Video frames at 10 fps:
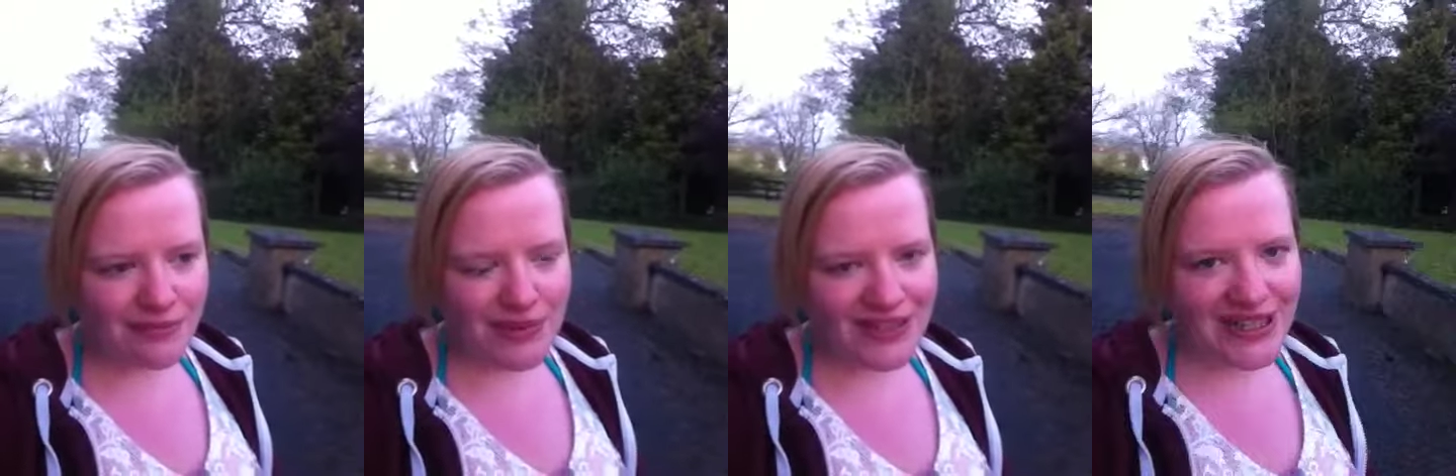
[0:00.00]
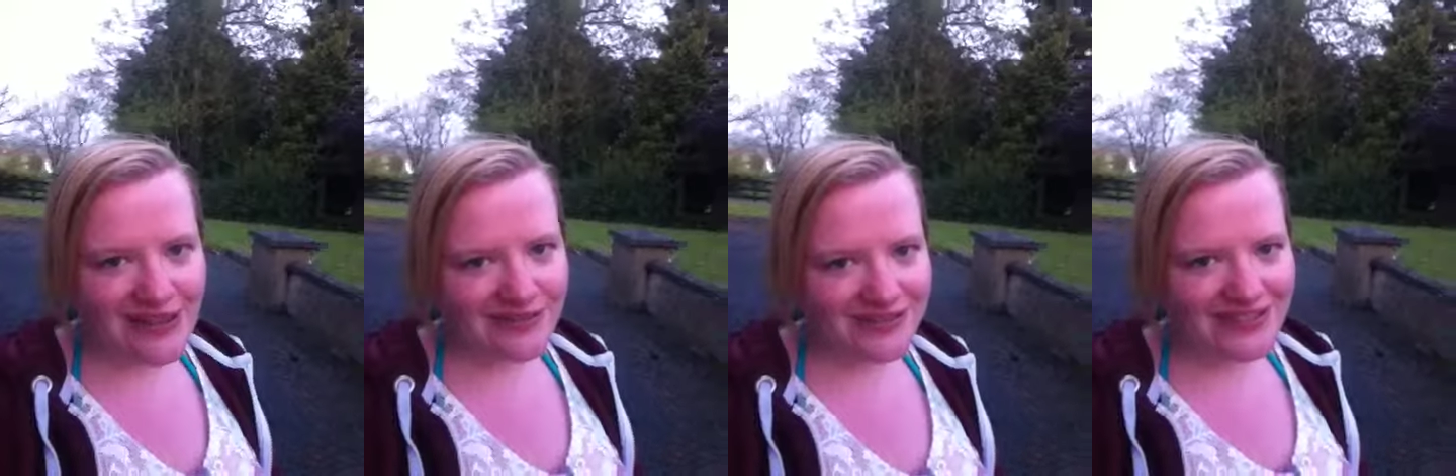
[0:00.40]
but
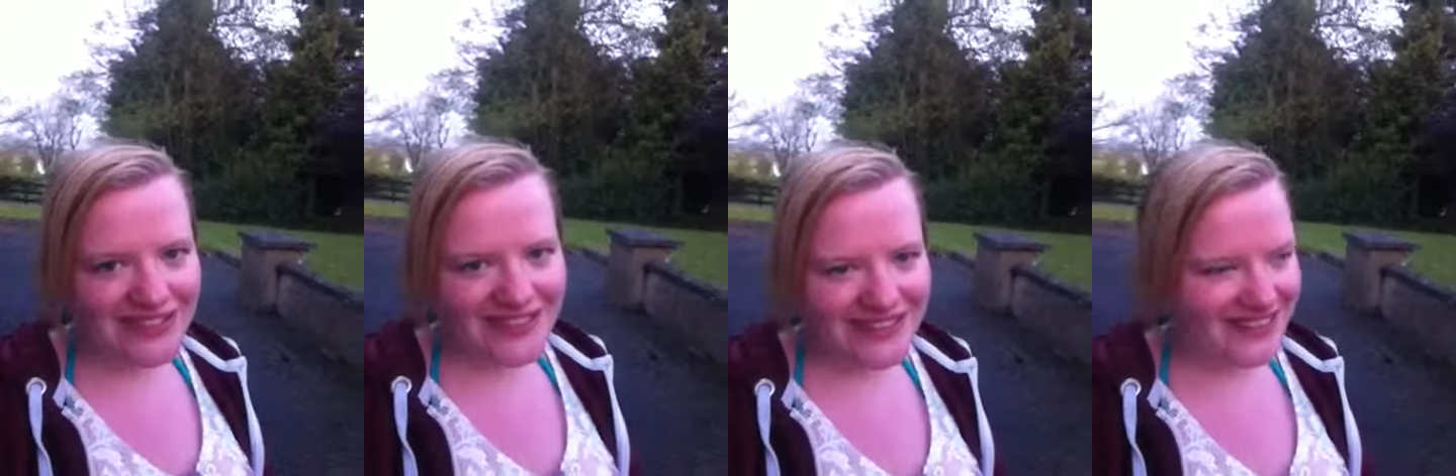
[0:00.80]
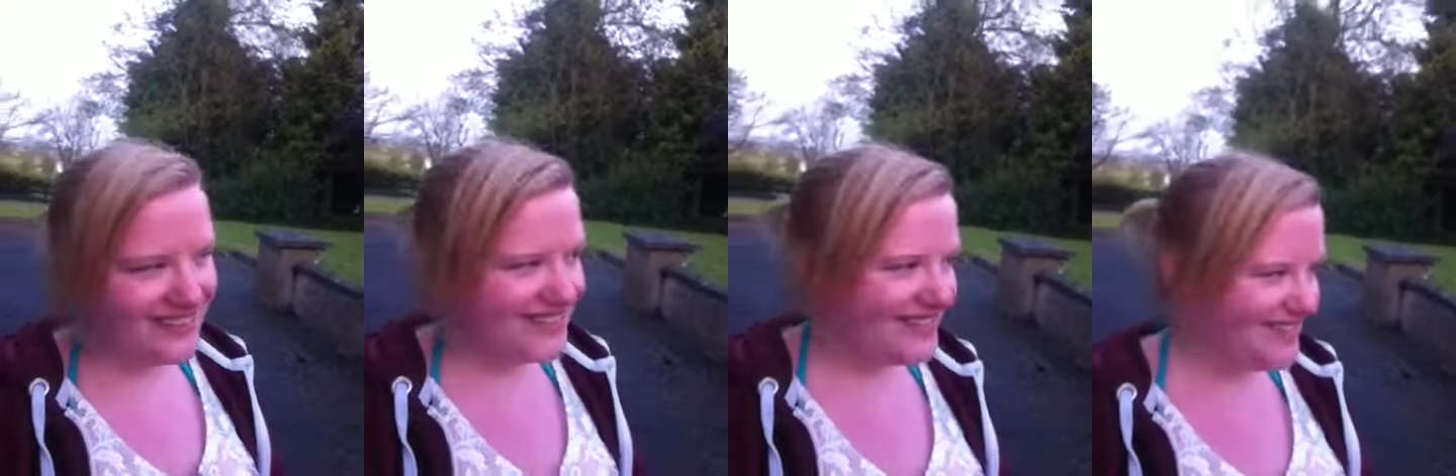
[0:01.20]
yeah,
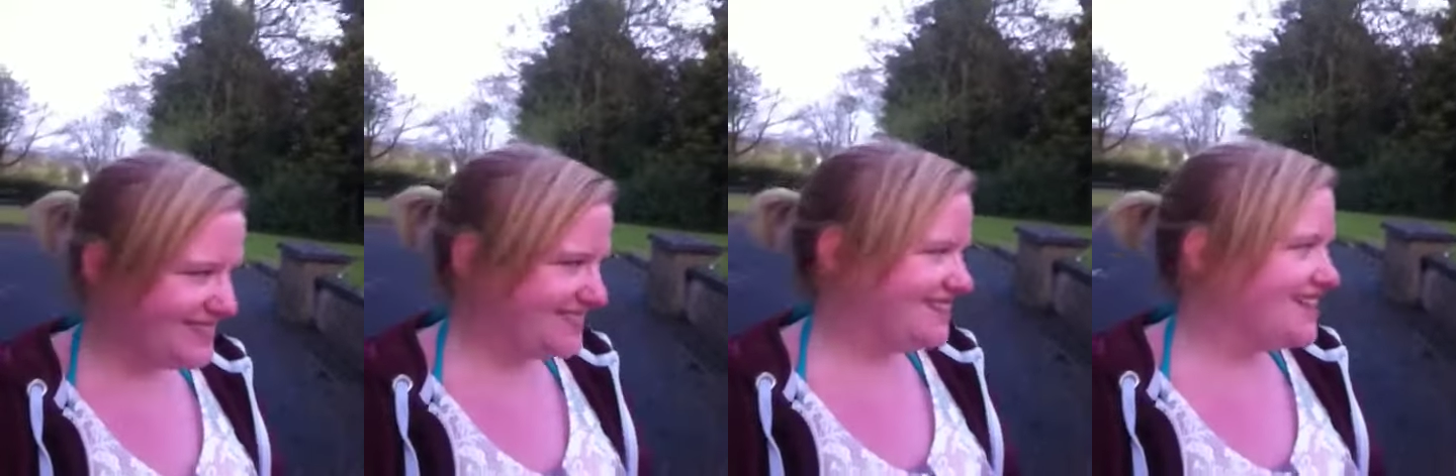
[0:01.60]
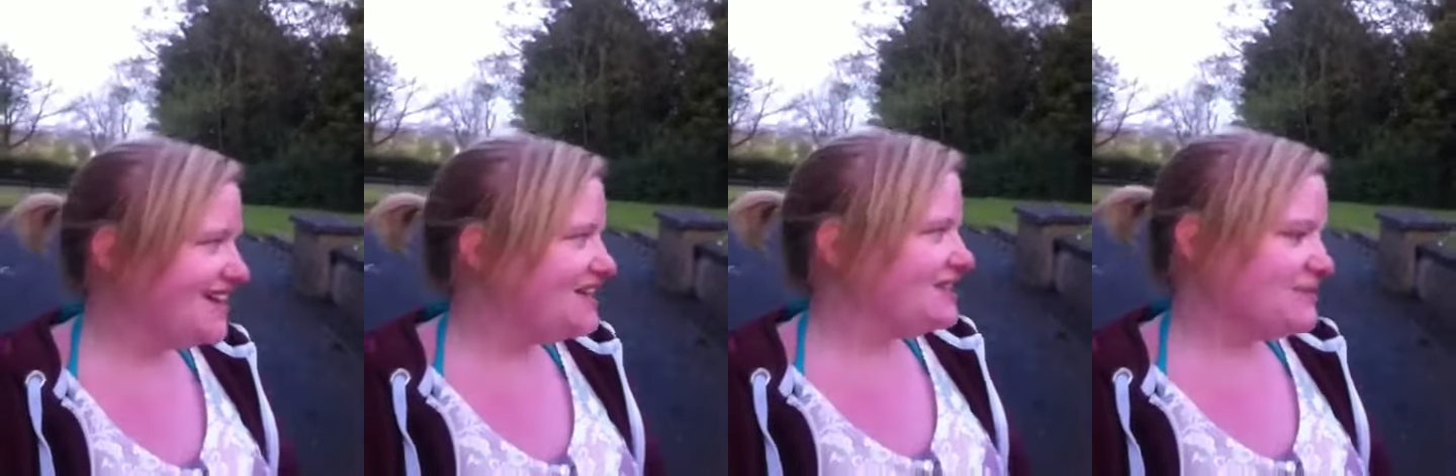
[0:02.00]
the
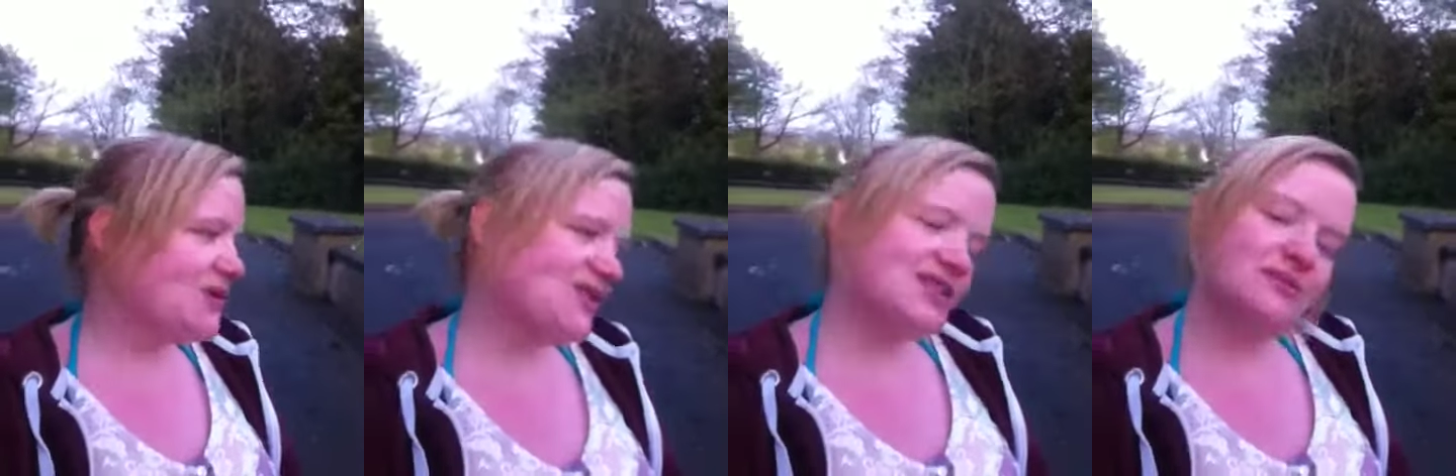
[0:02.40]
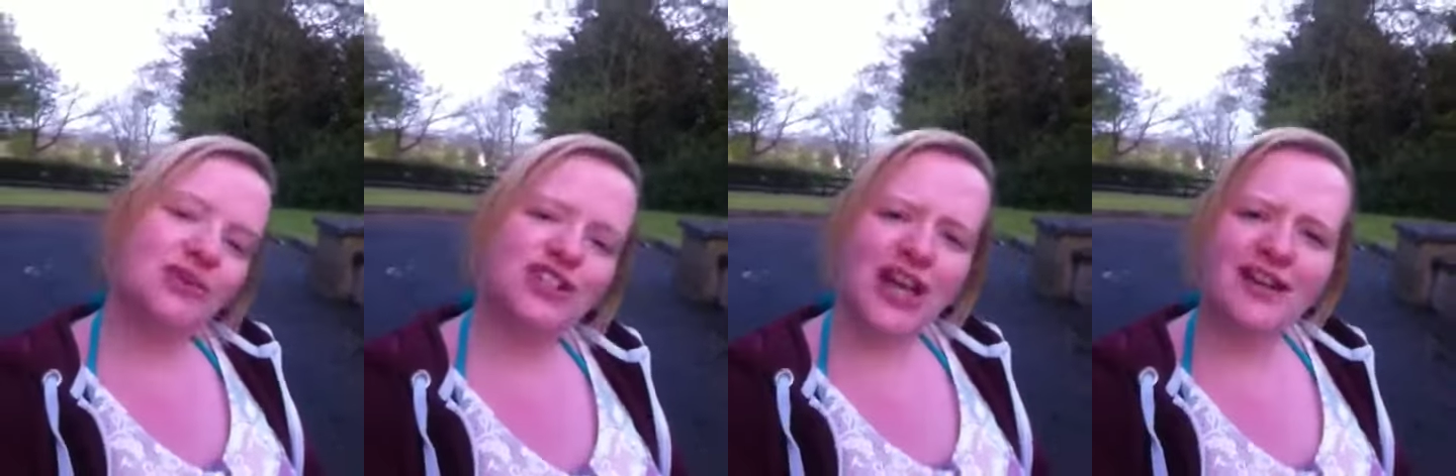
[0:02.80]
more
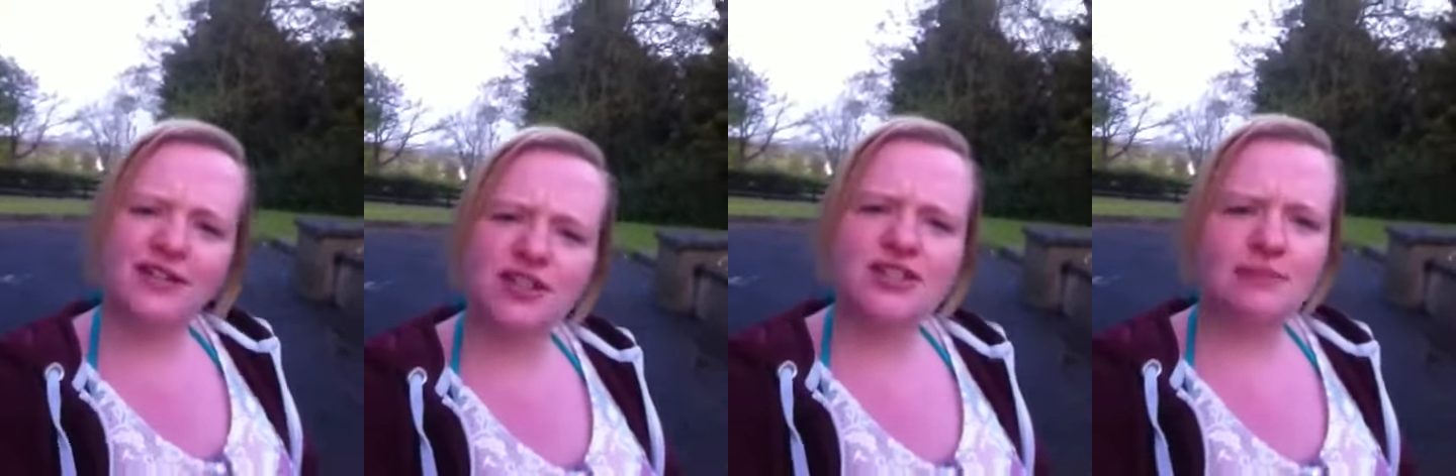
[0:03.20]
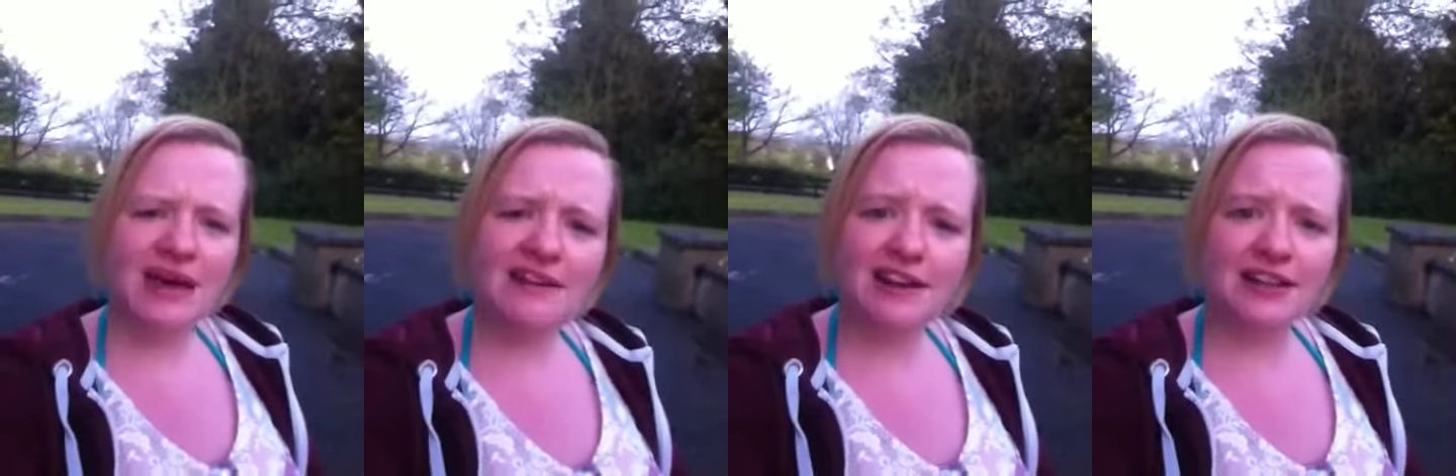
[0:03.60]
challenges, the
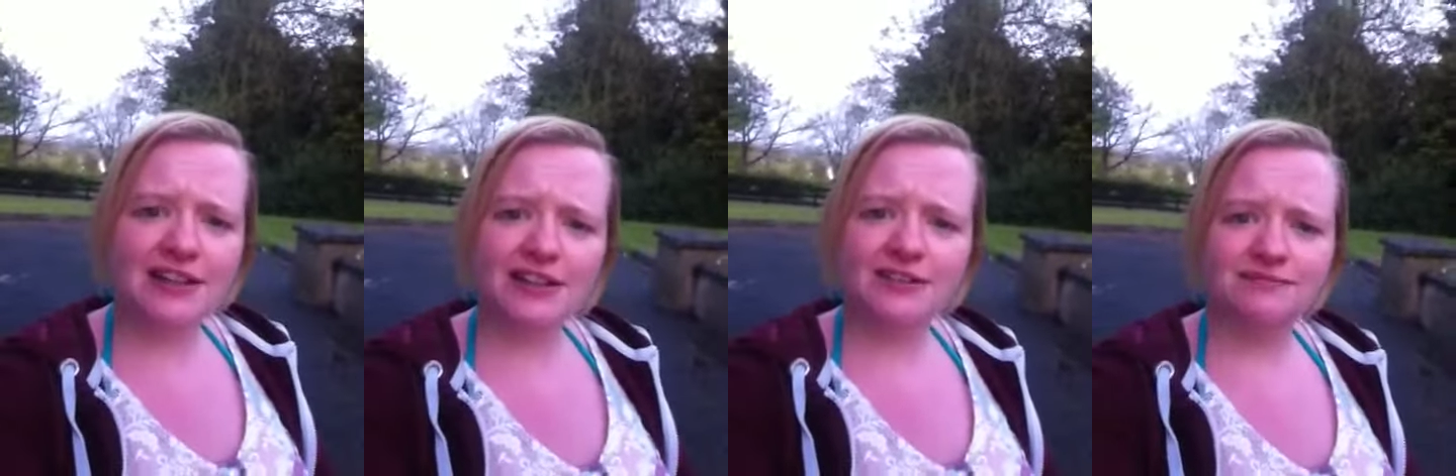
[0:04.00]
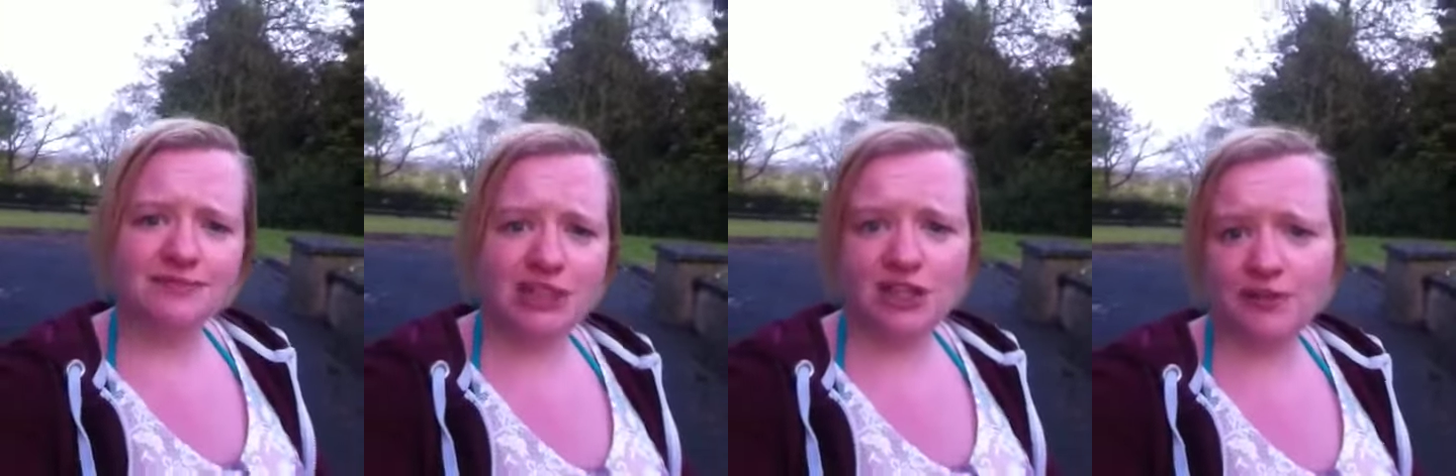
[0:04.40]
better, I think,
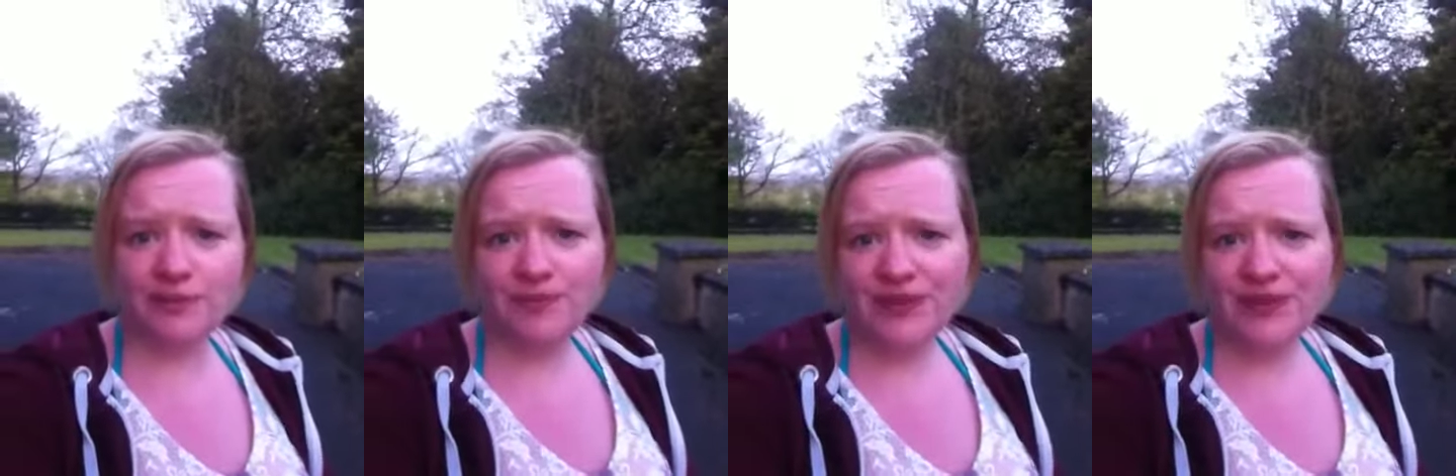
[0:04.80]
you know?